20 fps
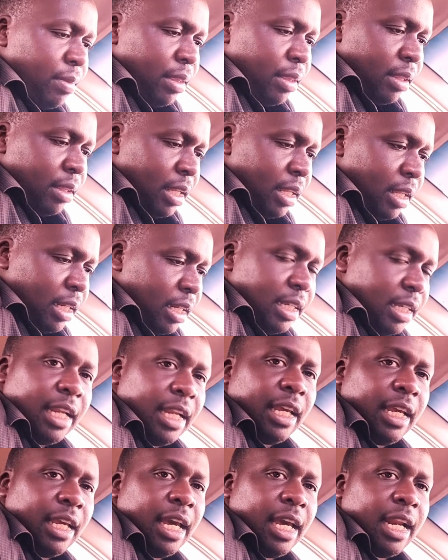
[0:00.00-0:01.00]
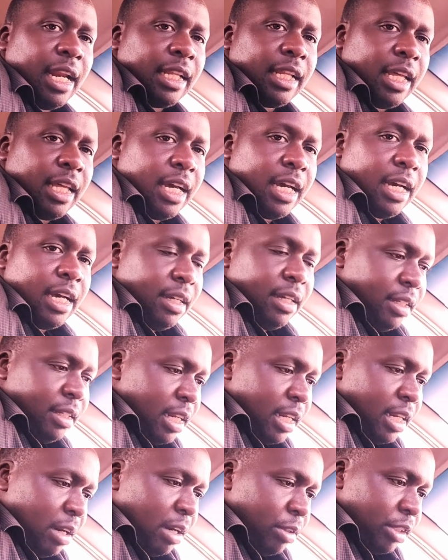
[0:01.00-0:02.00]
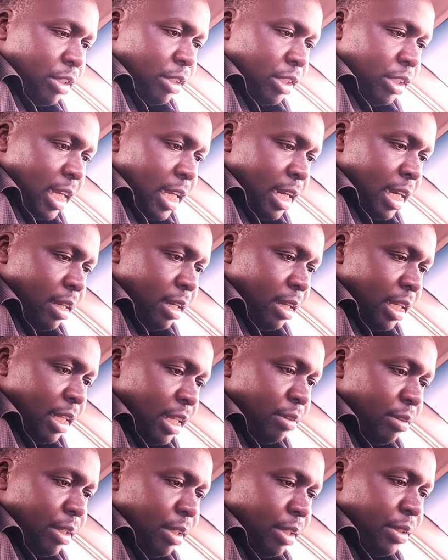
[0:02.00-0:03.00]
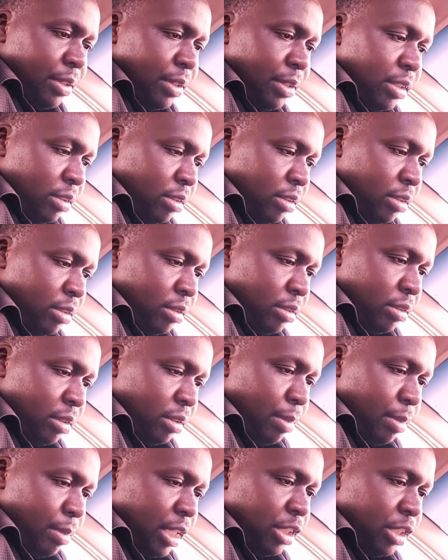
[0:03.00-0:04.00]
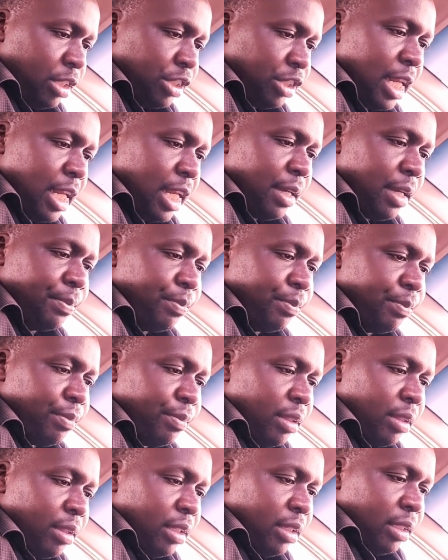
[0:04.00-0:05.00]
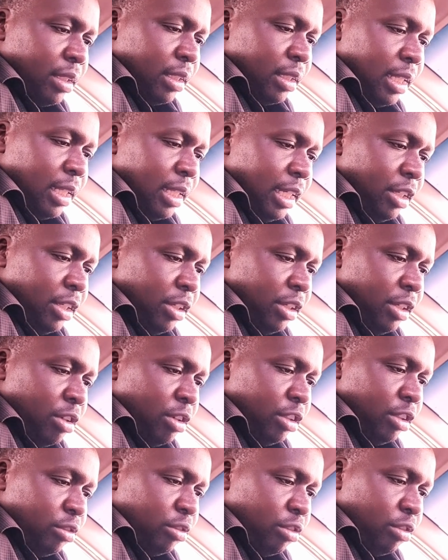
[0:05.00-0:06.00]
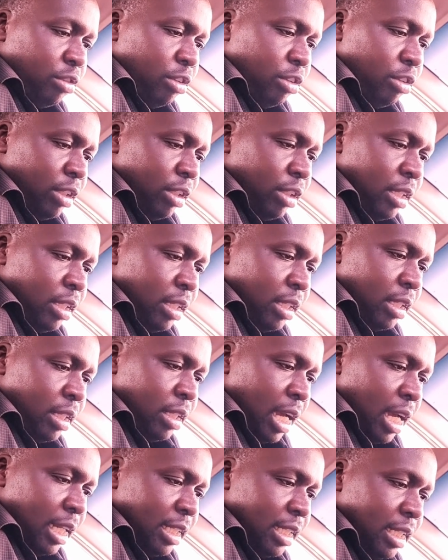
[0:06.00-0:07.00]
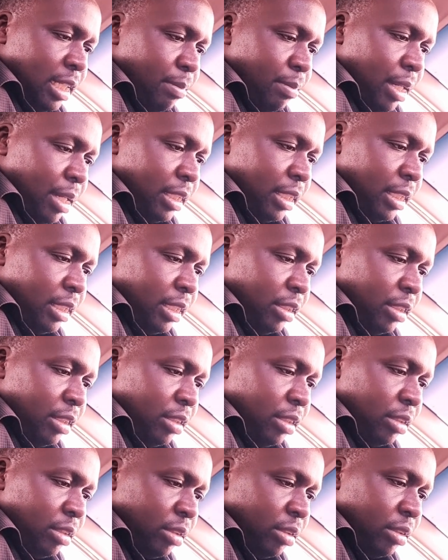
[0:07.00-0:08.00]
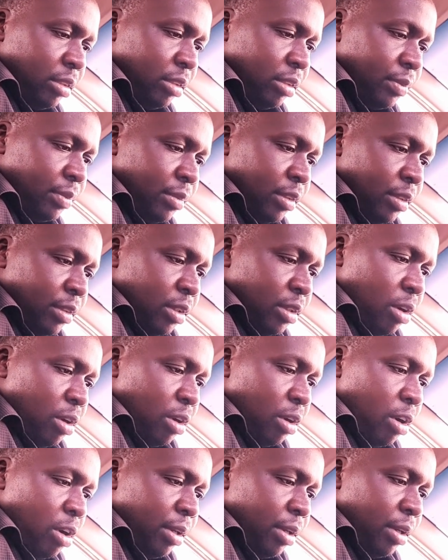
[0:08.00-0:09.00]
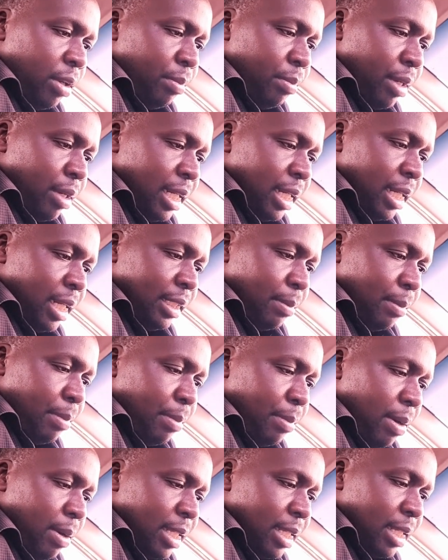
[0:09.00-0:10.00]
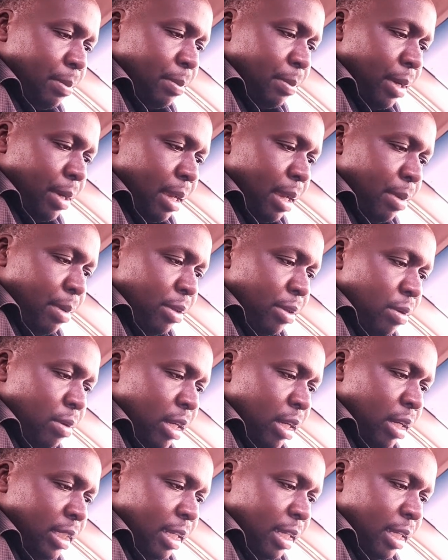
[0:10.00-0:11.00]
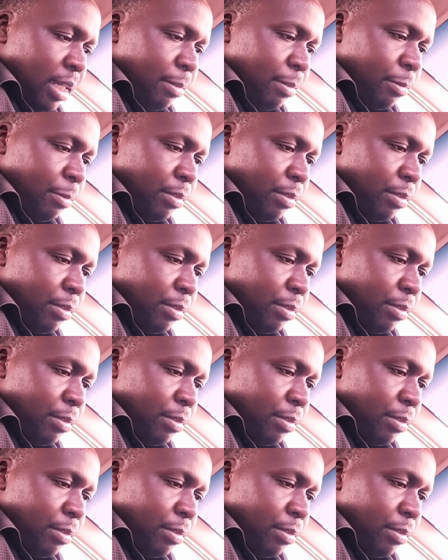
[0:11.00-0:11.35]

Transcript: there is an error there a language error anyway this is made in china three don't throw and separate it or unveil the power supply by yourself.